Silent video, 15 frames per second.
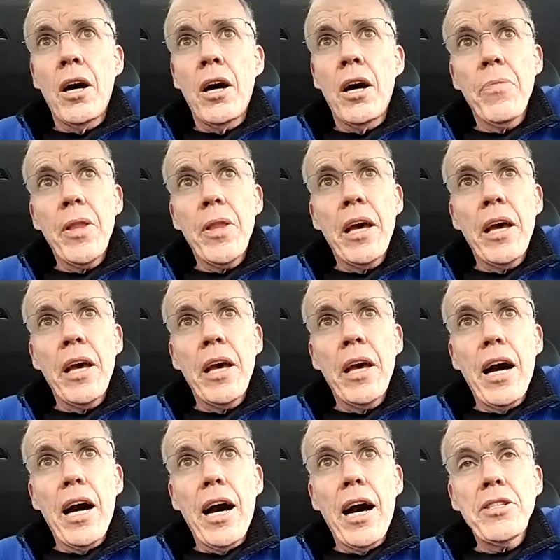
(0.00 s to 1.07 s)
And
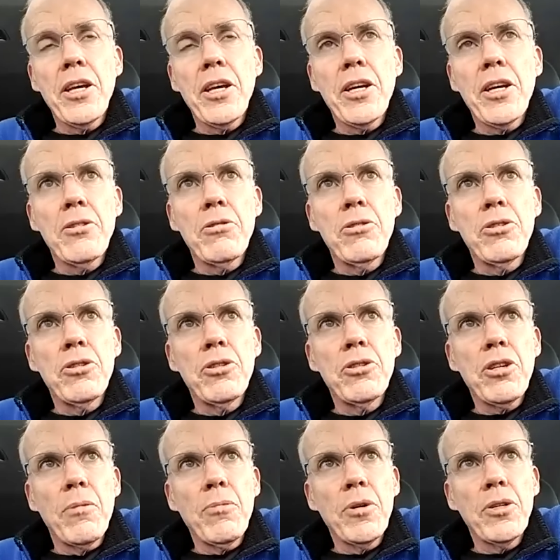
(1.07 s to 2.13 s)
I take a
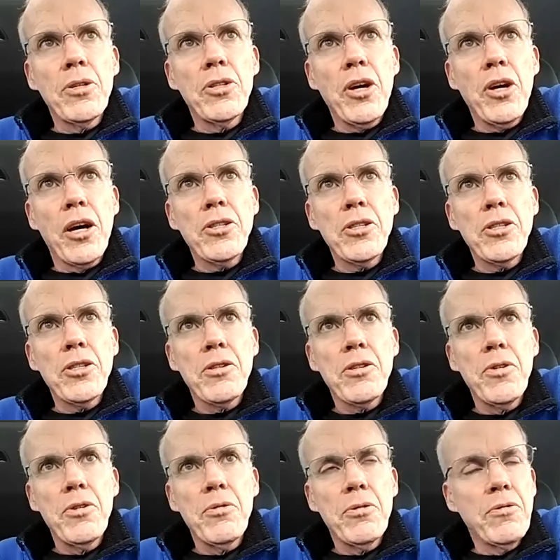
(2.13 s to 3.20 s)
somewhat jaundiced
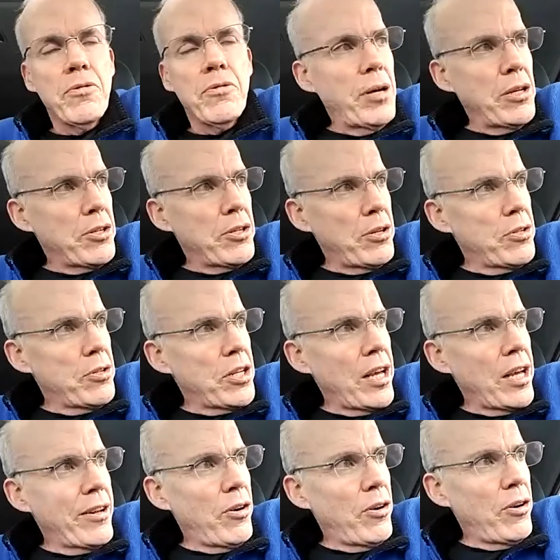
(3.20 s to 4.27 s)
view of Bezos
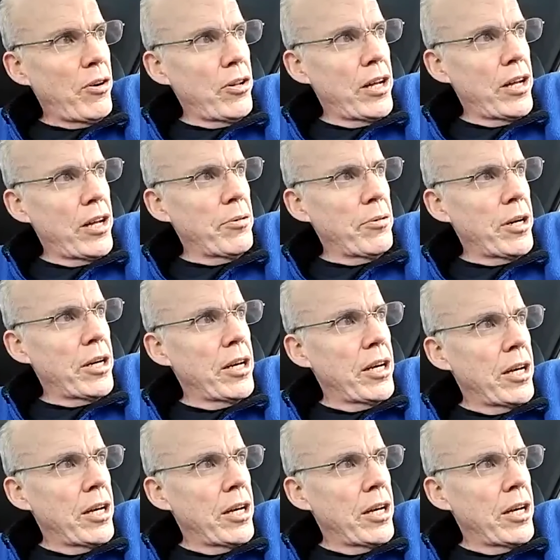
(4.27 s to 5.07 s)
et al. Anyway.